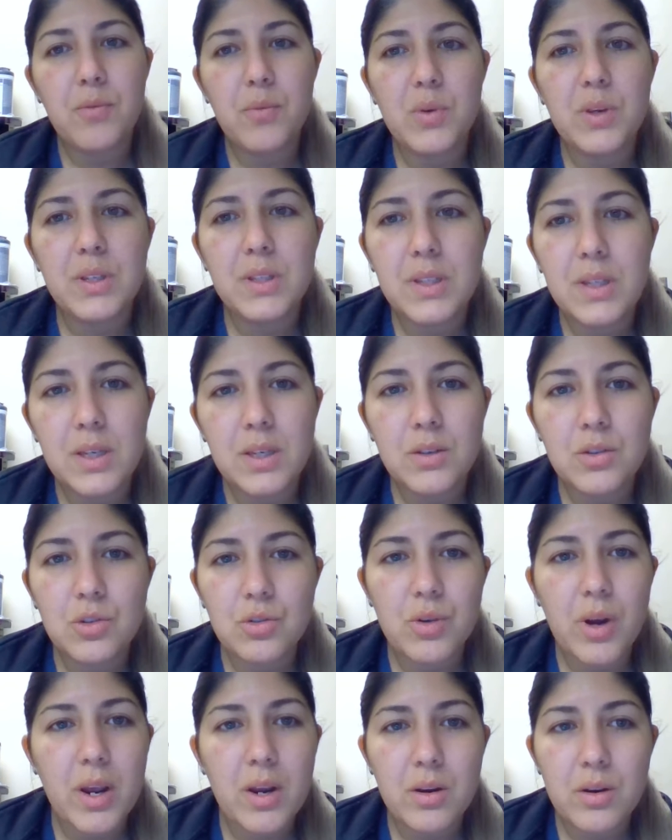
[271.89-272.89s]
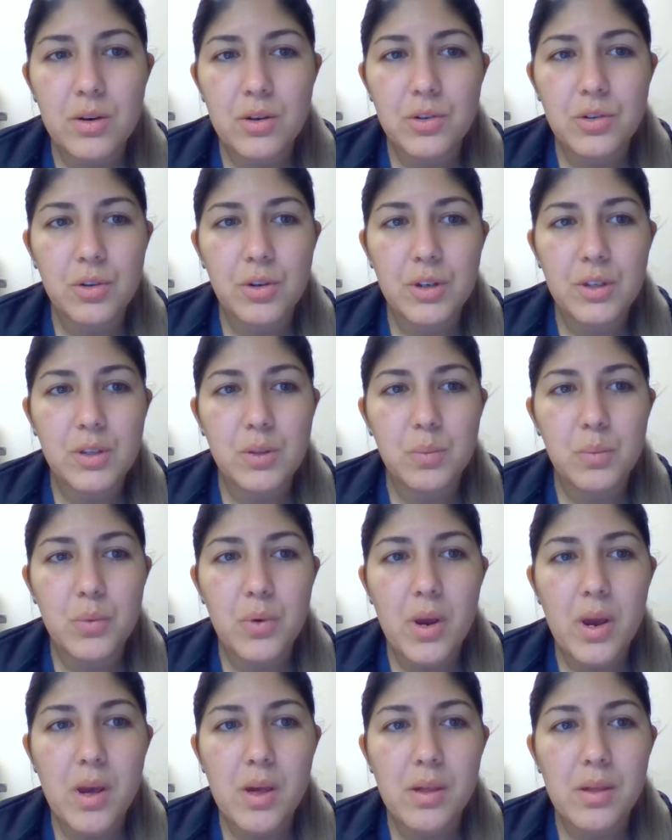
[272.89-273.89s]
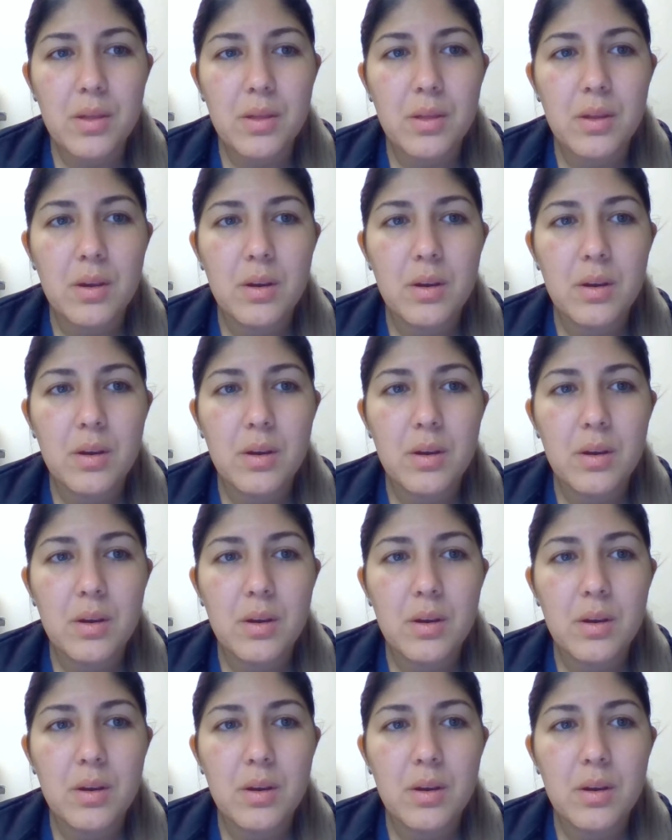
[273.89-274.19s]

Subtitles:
wheezing, stridor, shortness of breath.